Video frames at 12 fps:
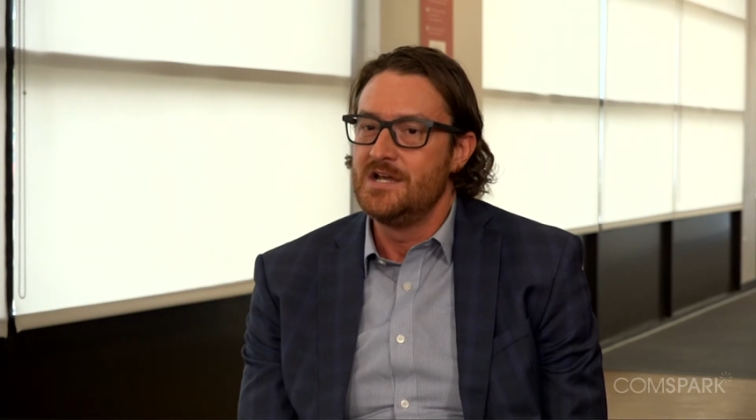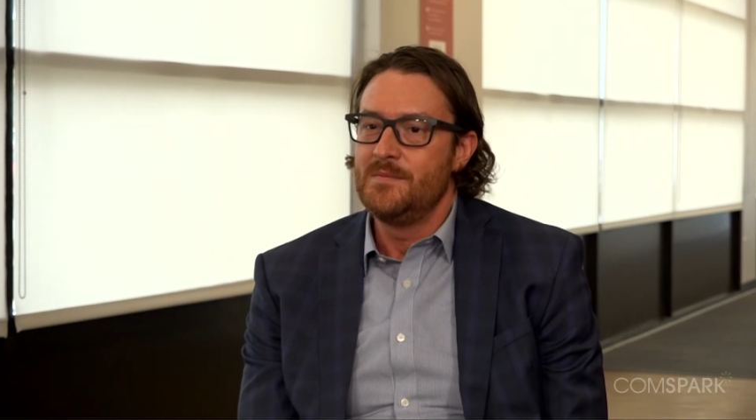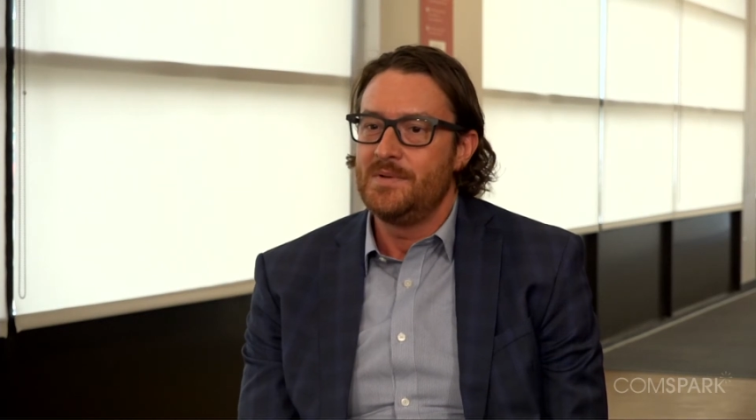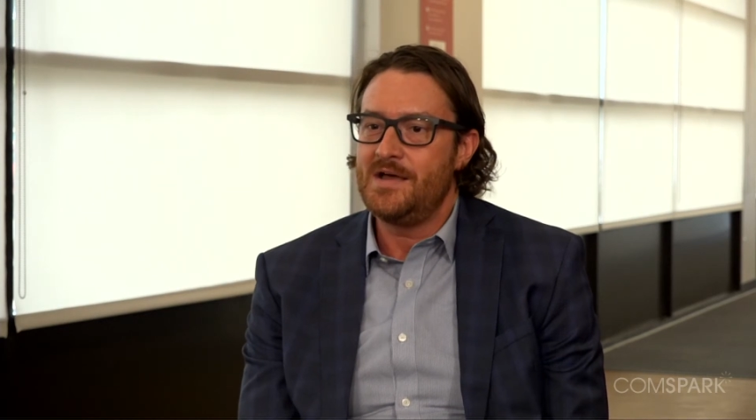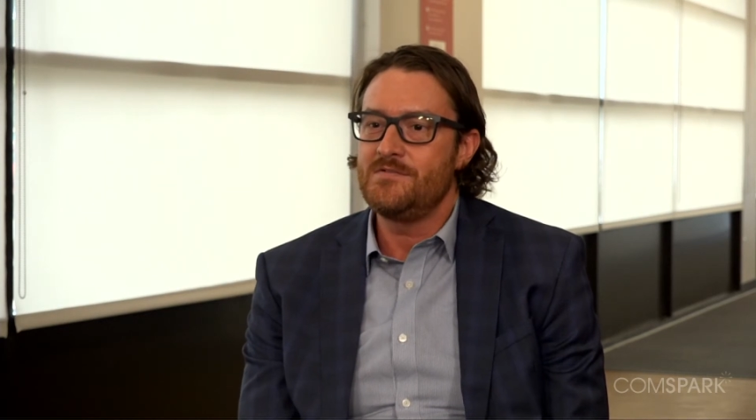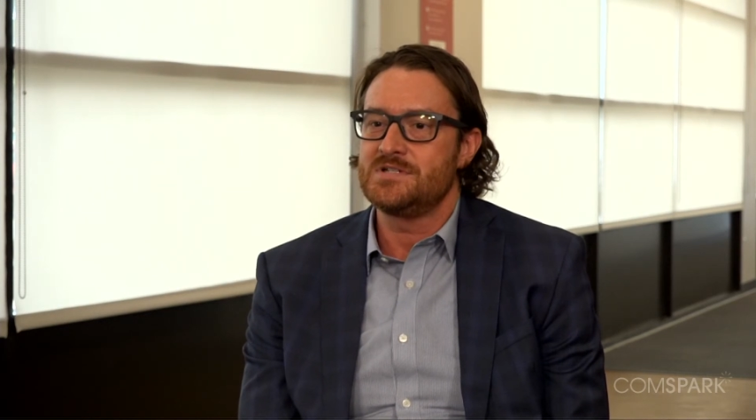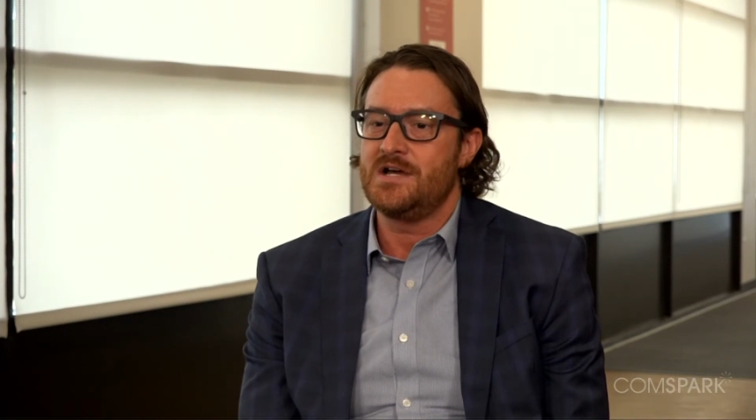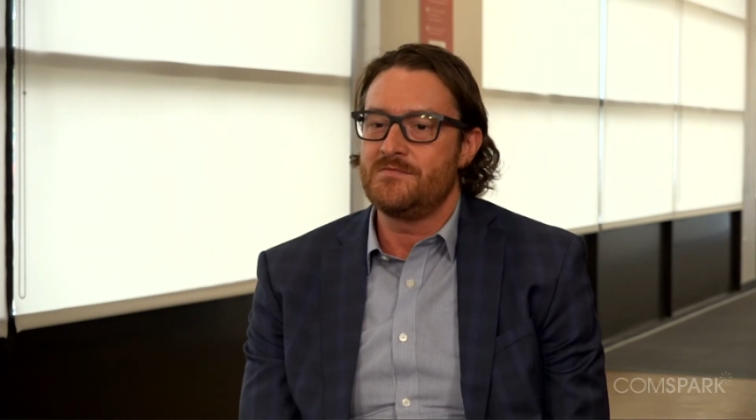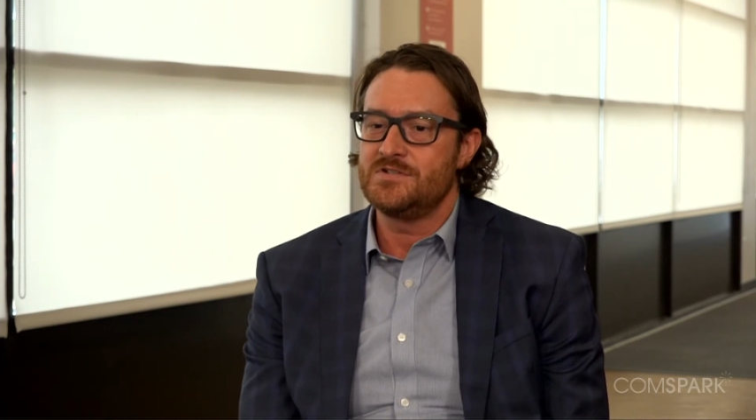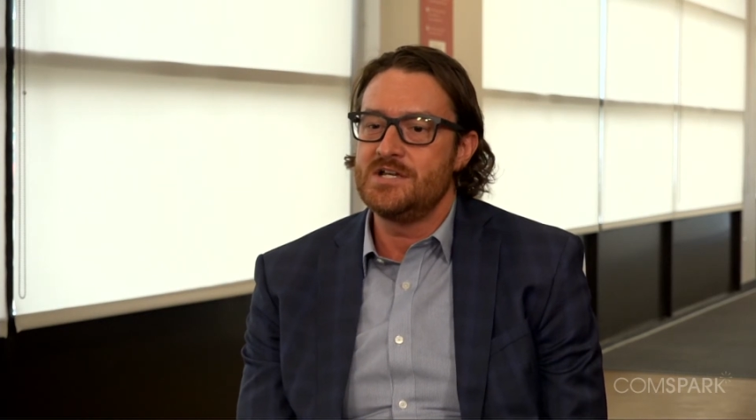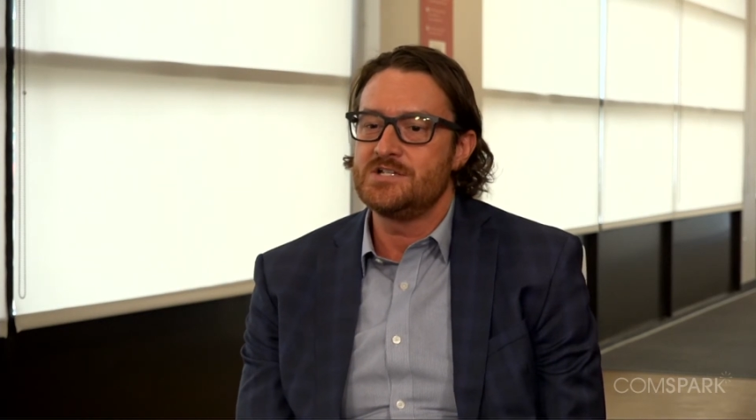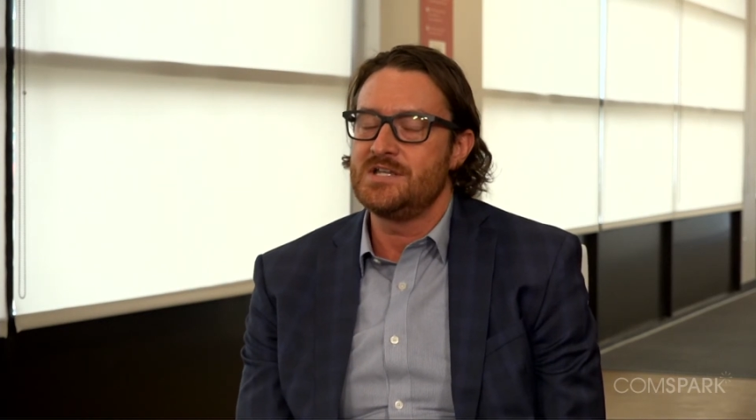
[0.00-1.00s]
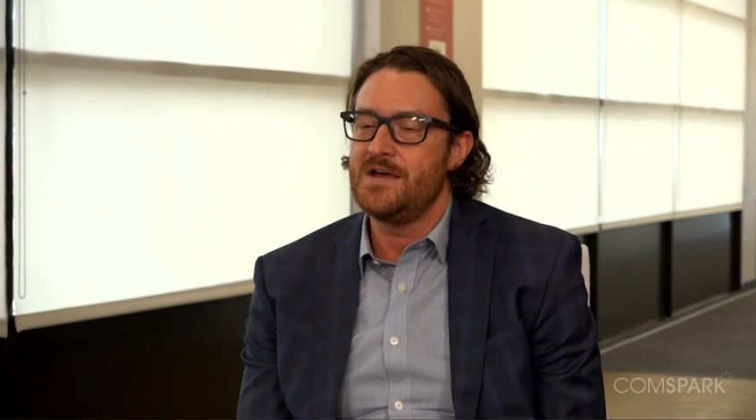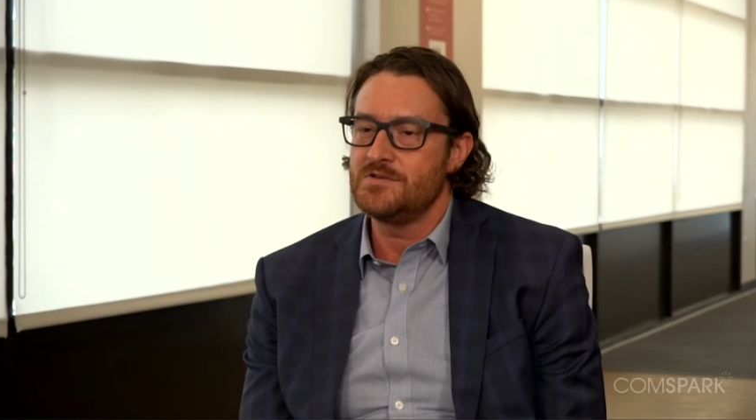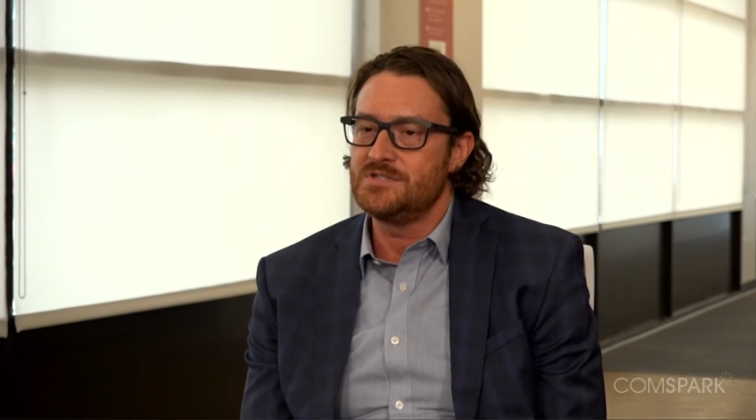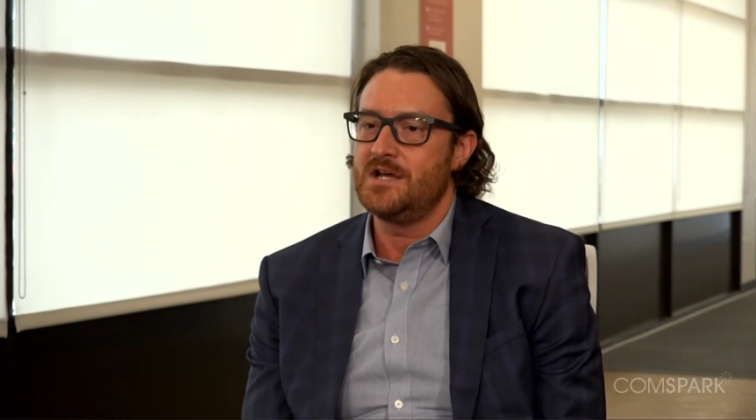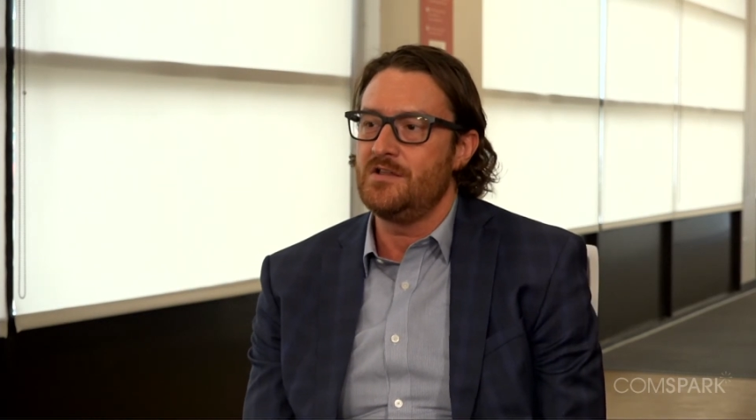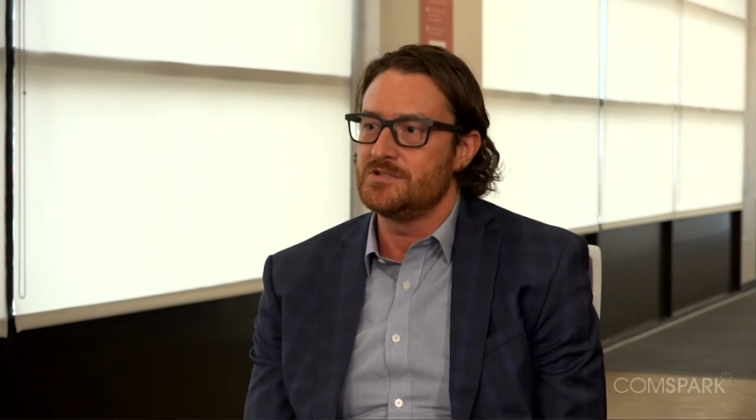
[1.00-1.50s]
But have those conversations, have those
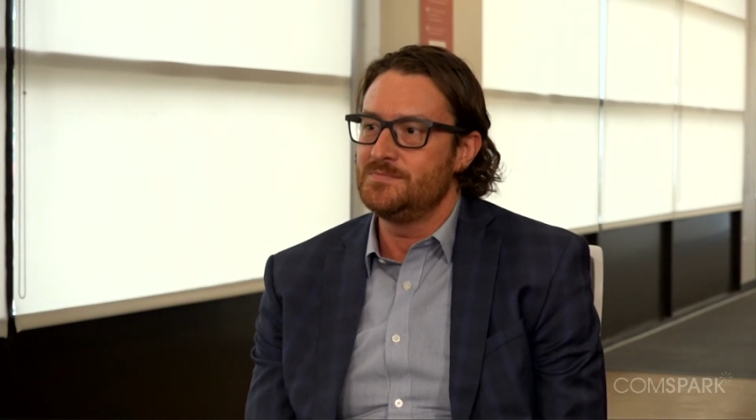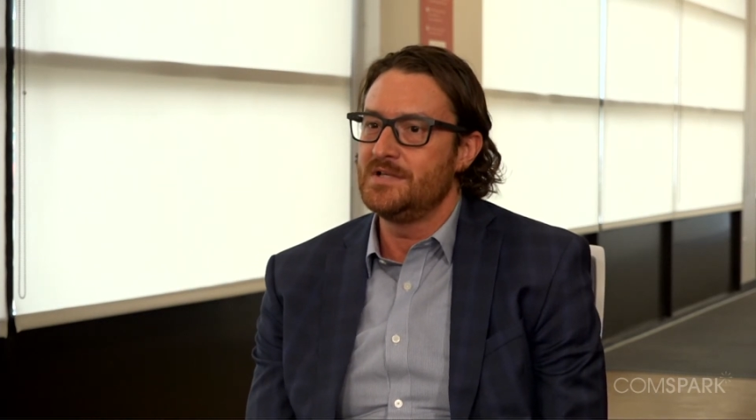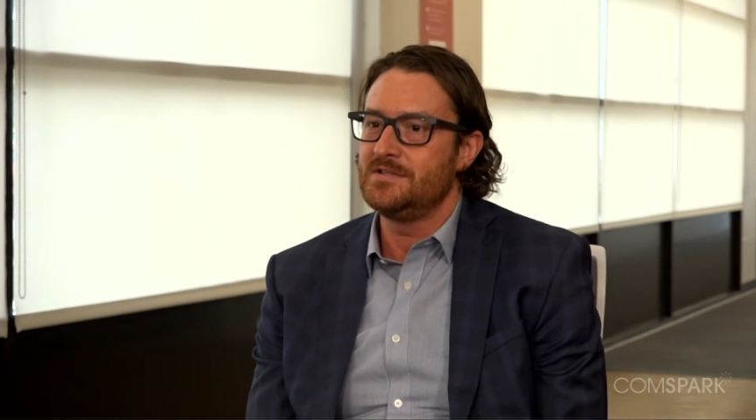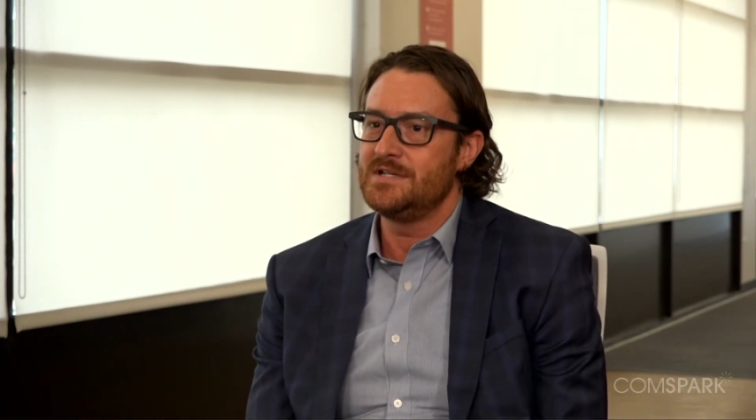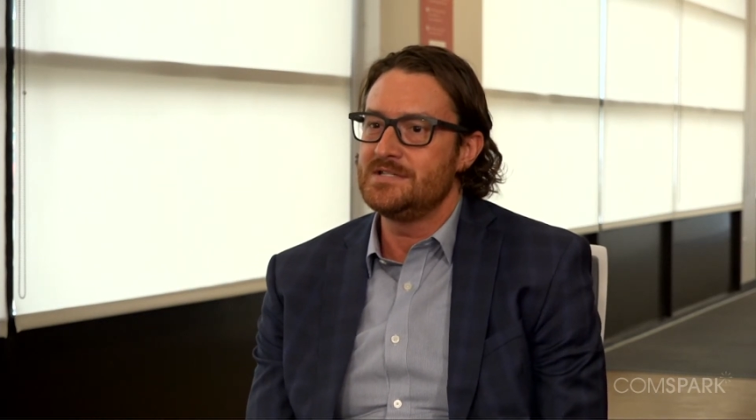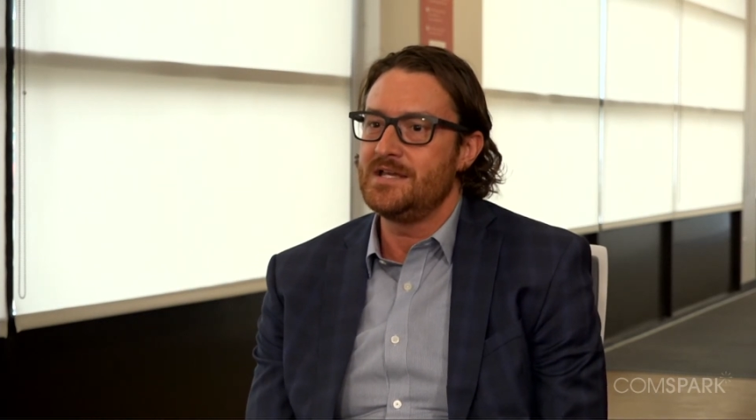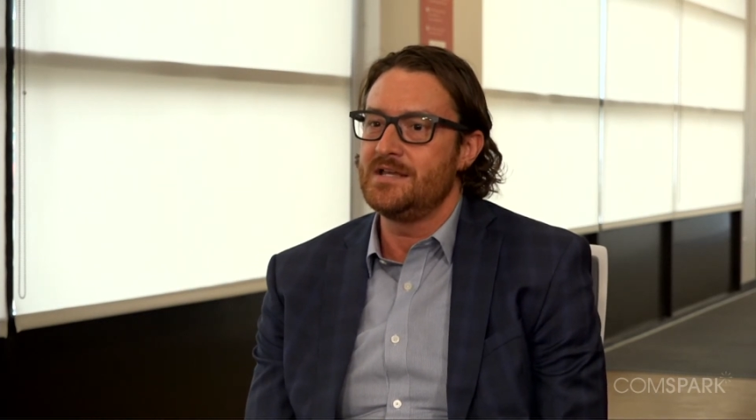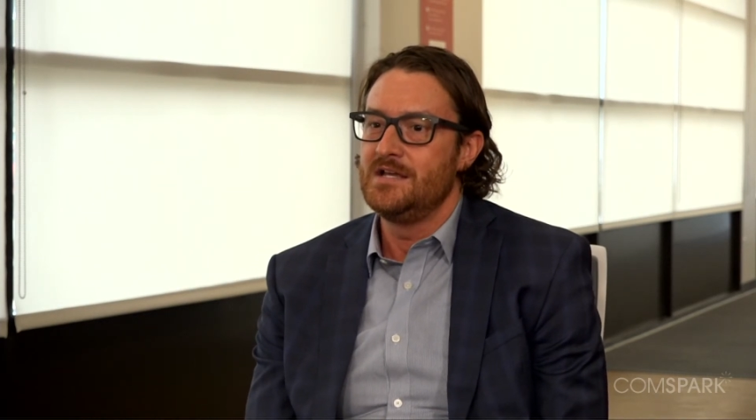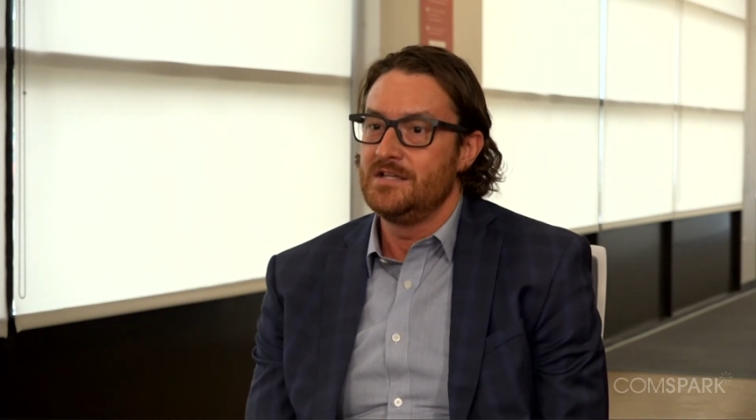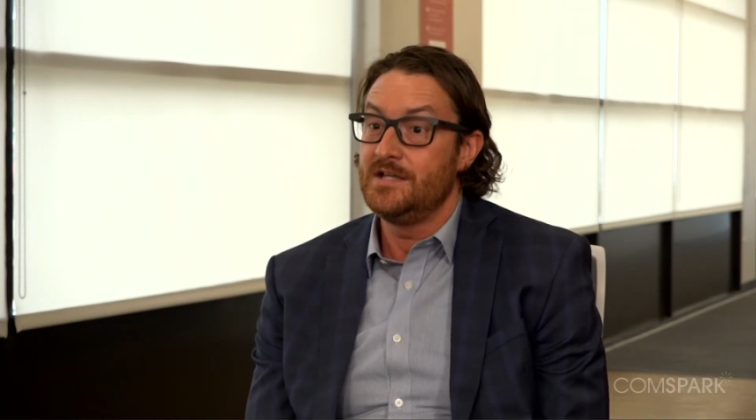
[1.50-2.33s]
dialogues monthly to say,